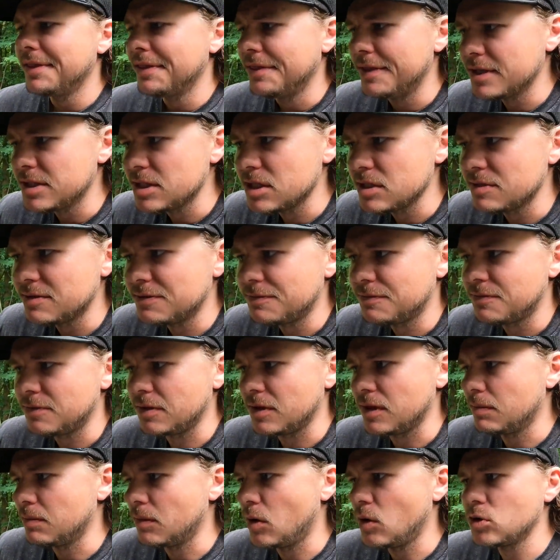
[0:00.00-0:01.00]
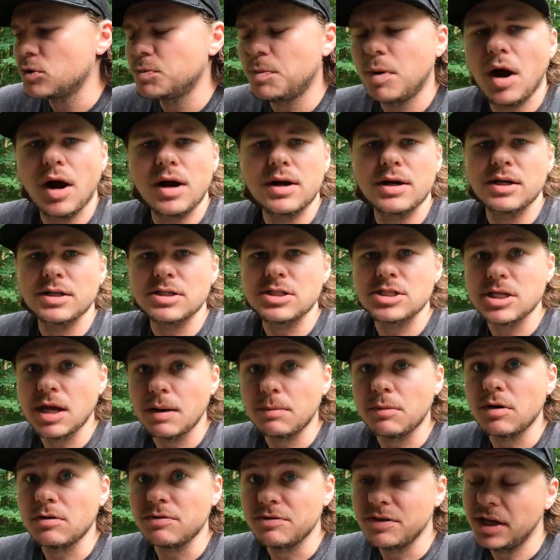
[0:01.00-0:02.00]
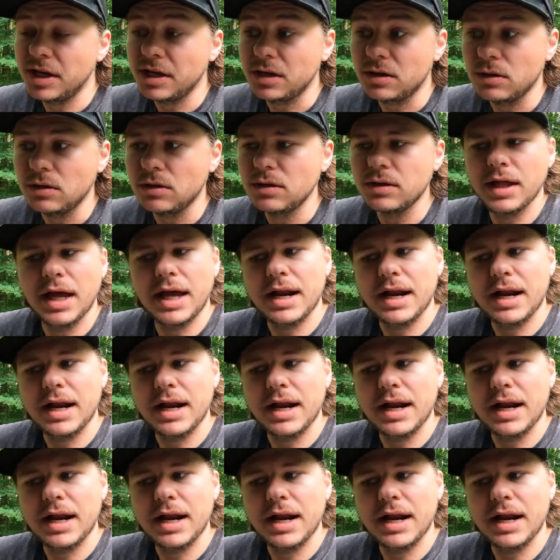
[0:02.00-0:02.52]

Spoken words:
this is, for the most part, a summer vehicle,